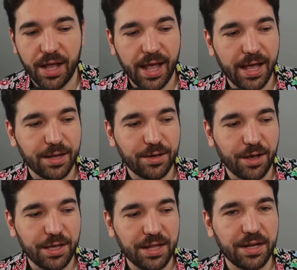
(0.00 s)
And
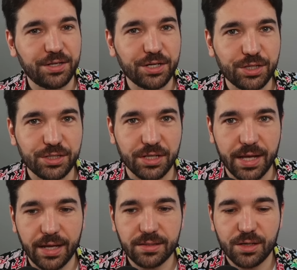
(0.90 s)
in addition to
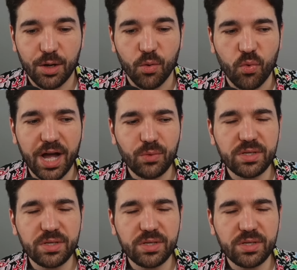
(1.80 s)
that, why